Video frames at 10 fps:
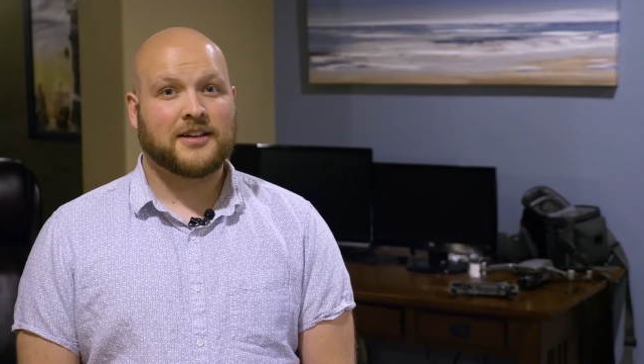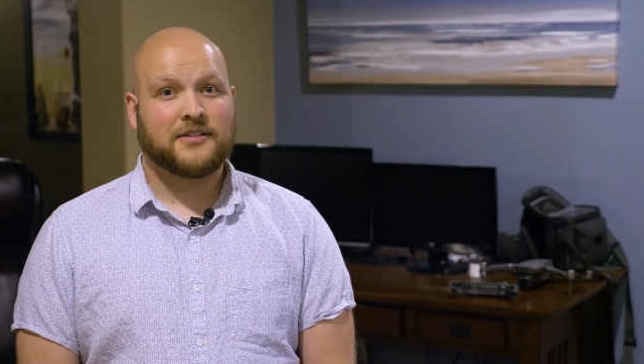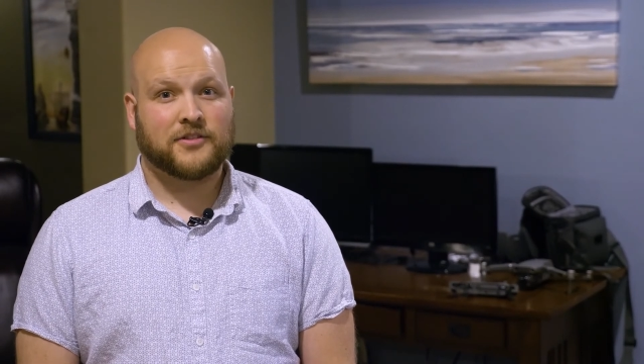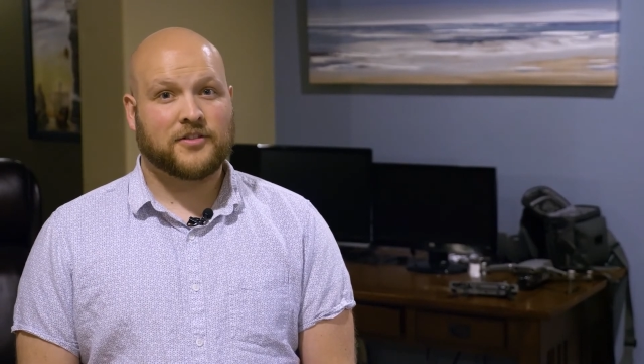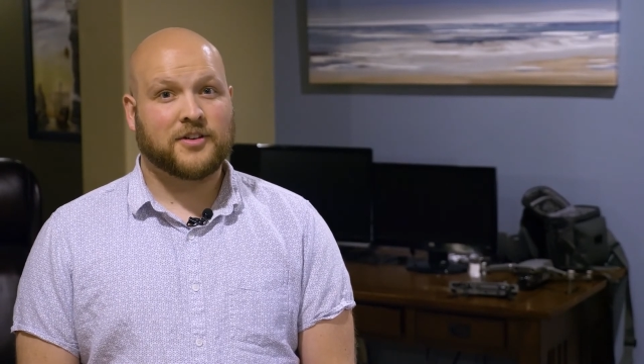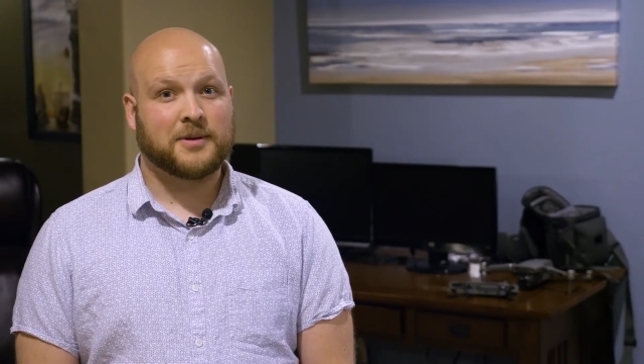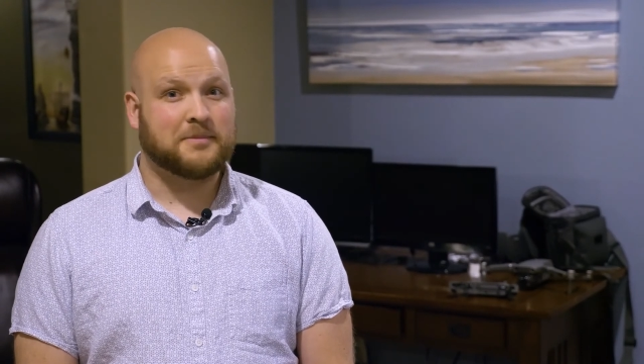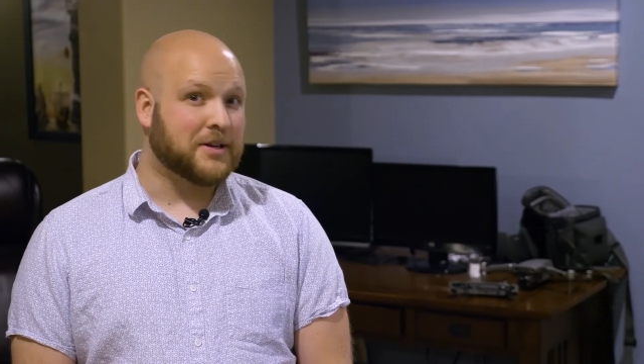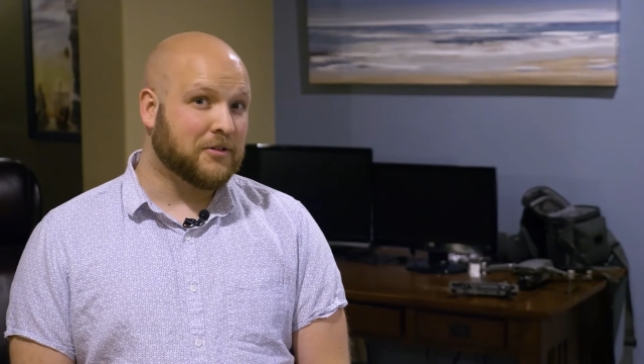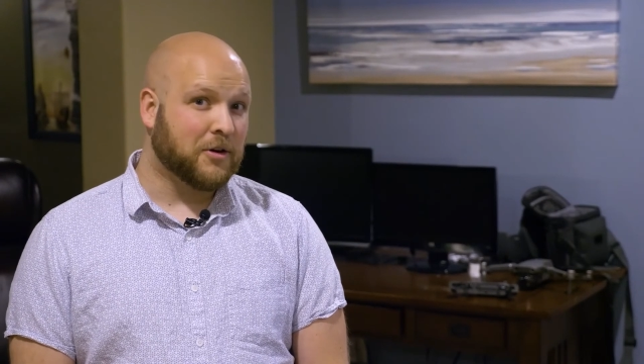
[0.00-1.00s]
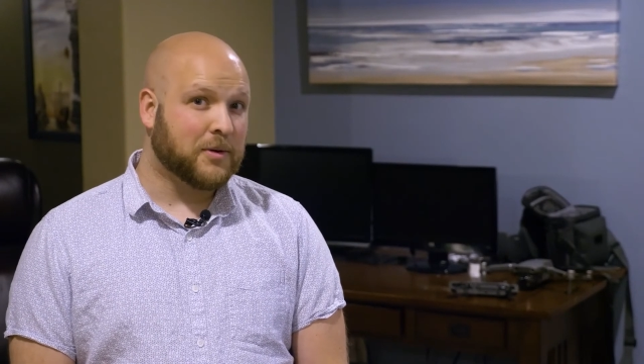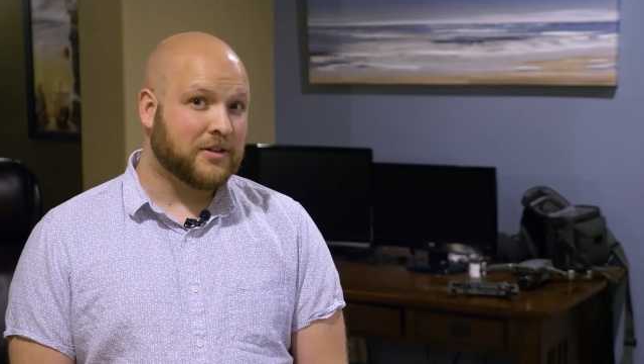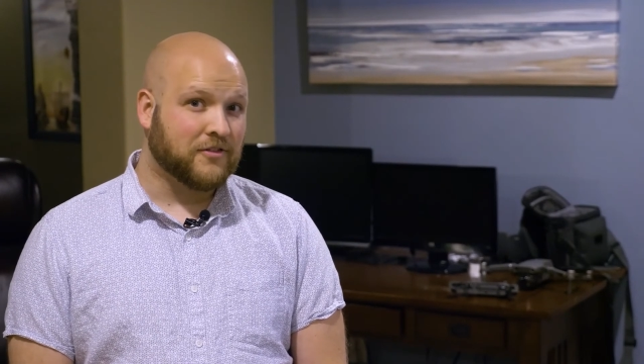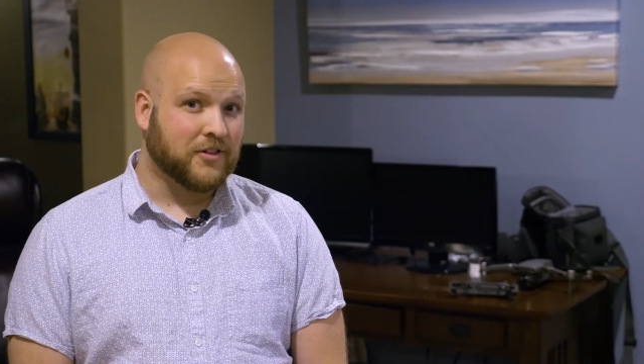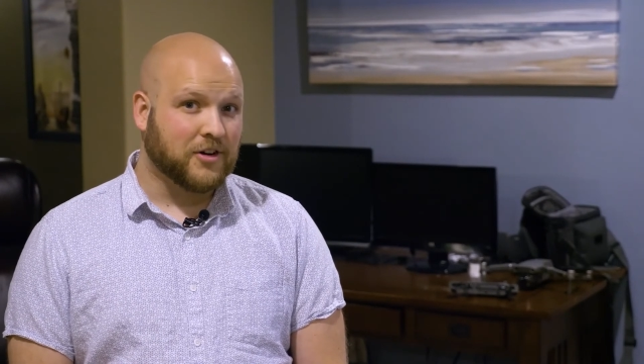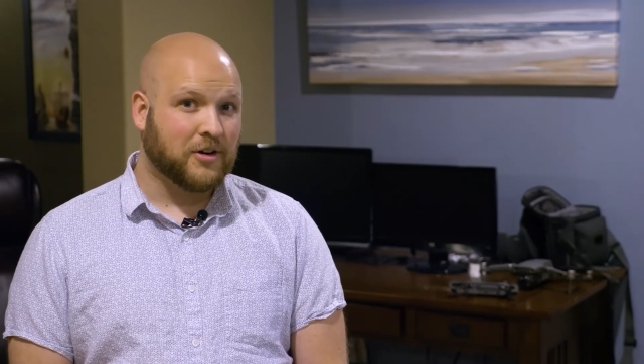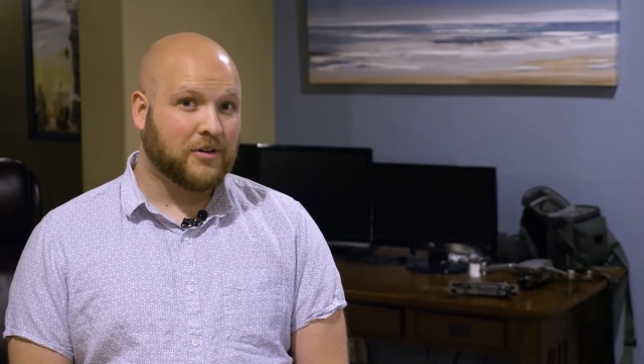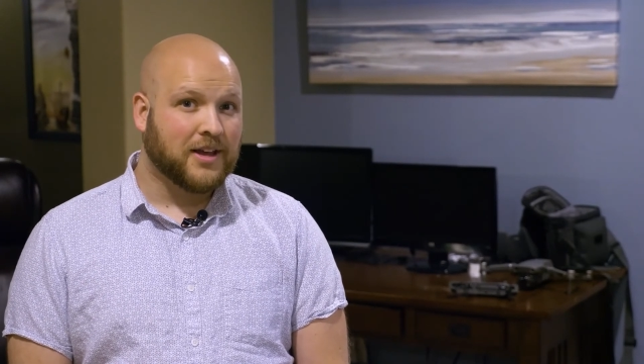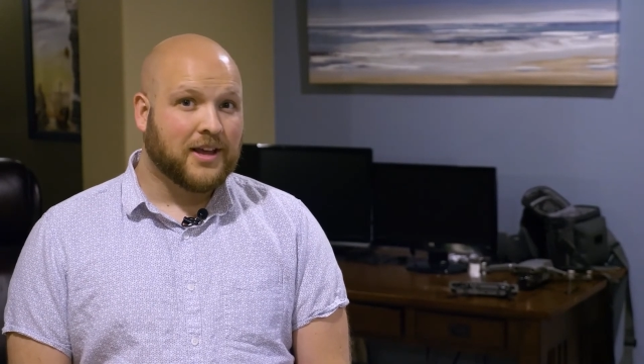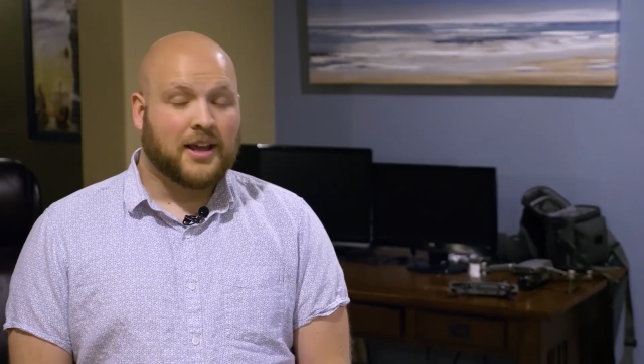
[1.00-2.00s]
for filming B-roll with your phone
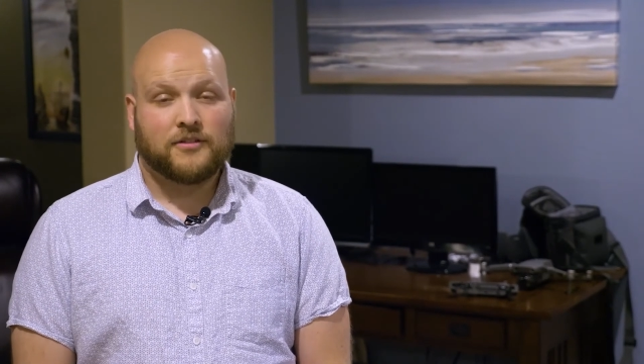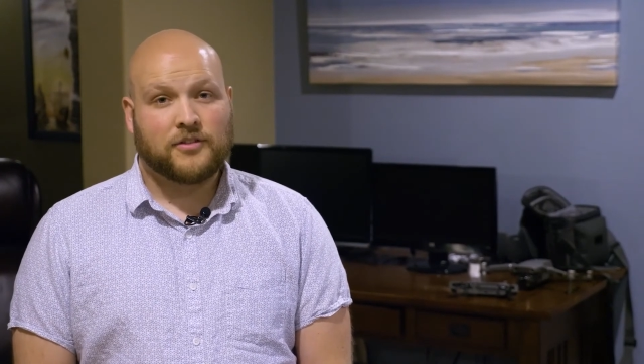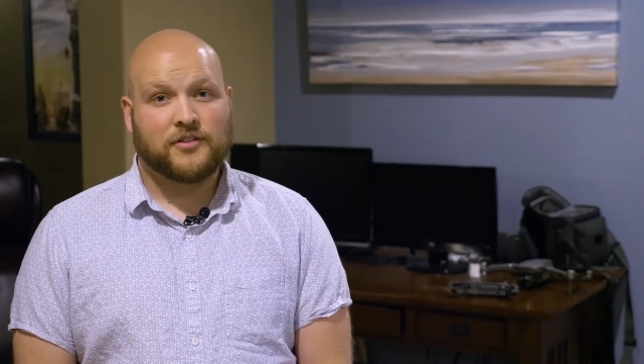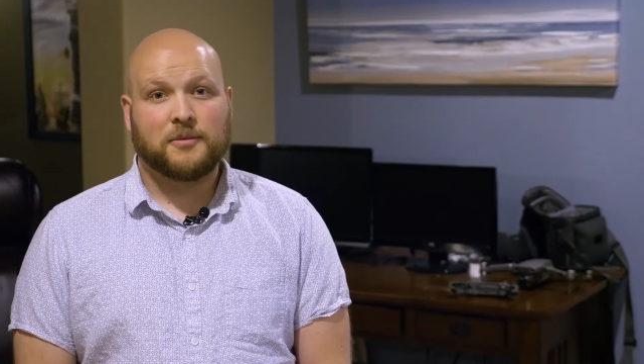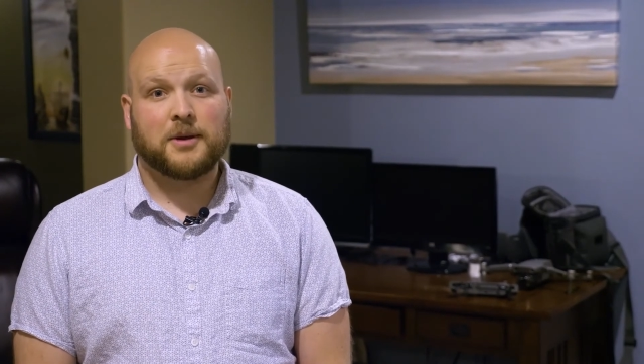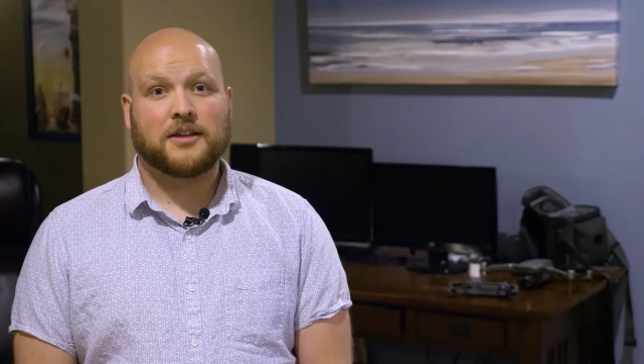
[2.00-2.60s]
and for filming